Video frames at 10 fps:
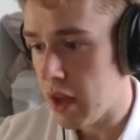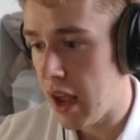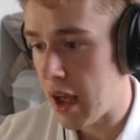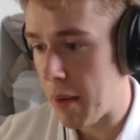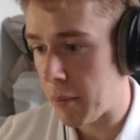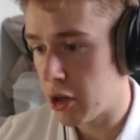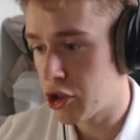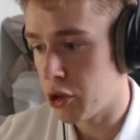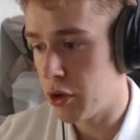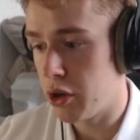I'm going to
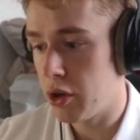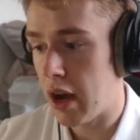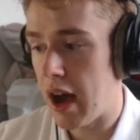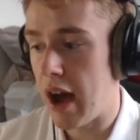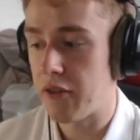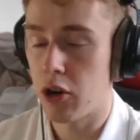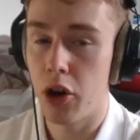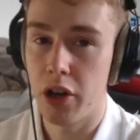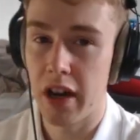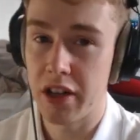show you after how
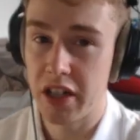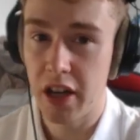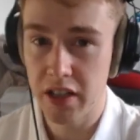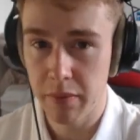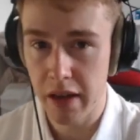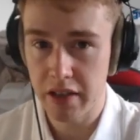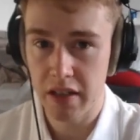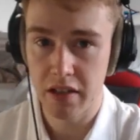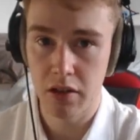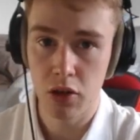you can actually customize
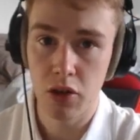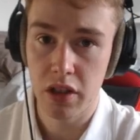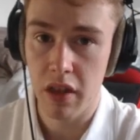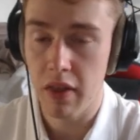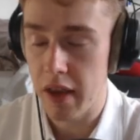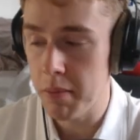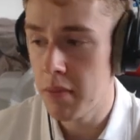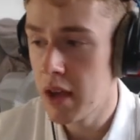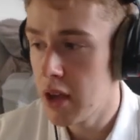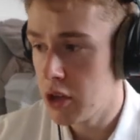this using the
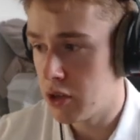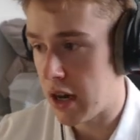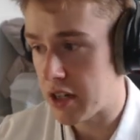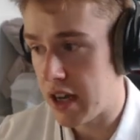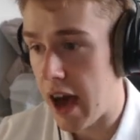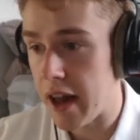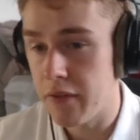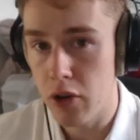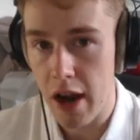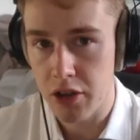theme to actually add a
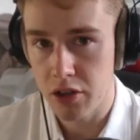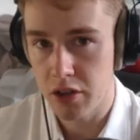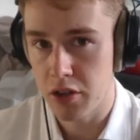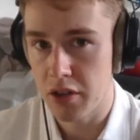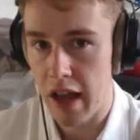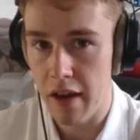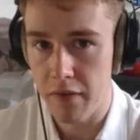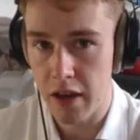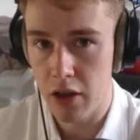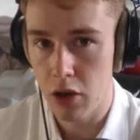few extras such as
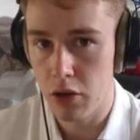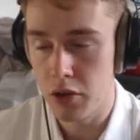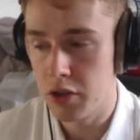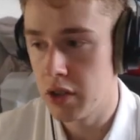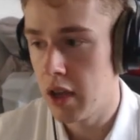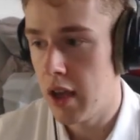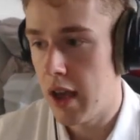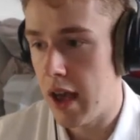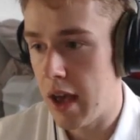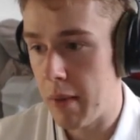FAQs
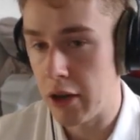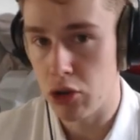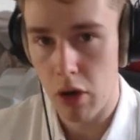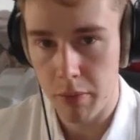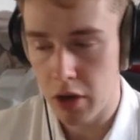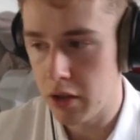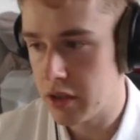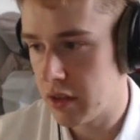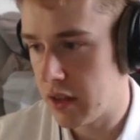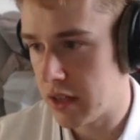and drop
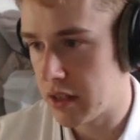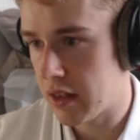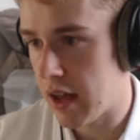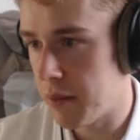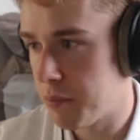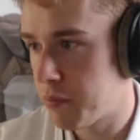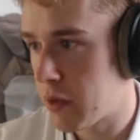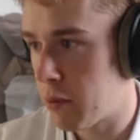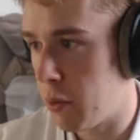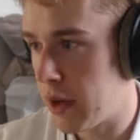downs and things like that.
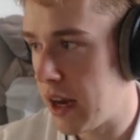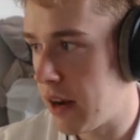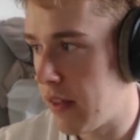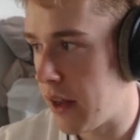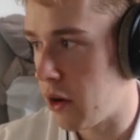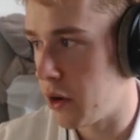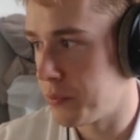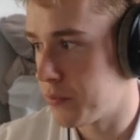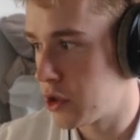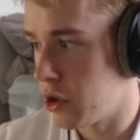But we'll get into that
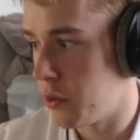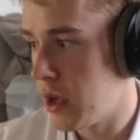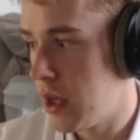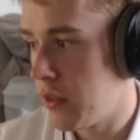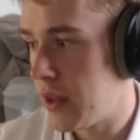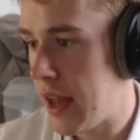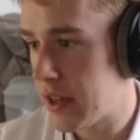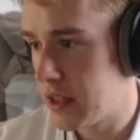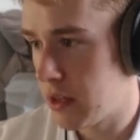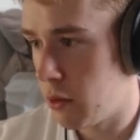now. So the
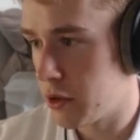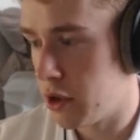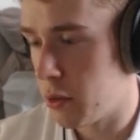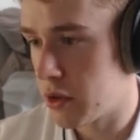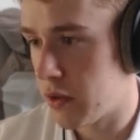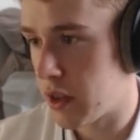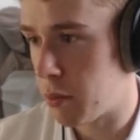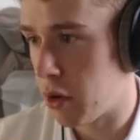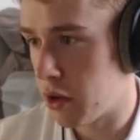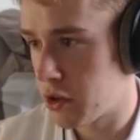next thing I want to do once we've got the
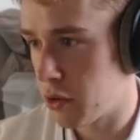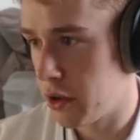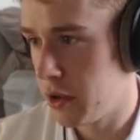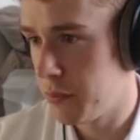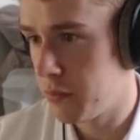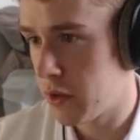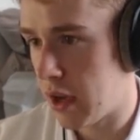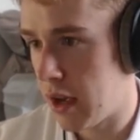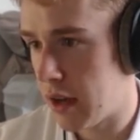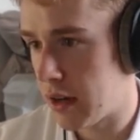product sorted,
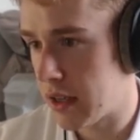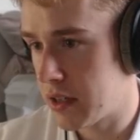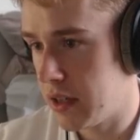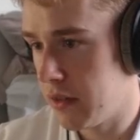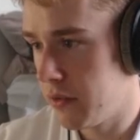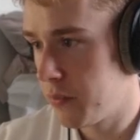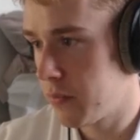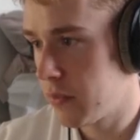okay, and click save,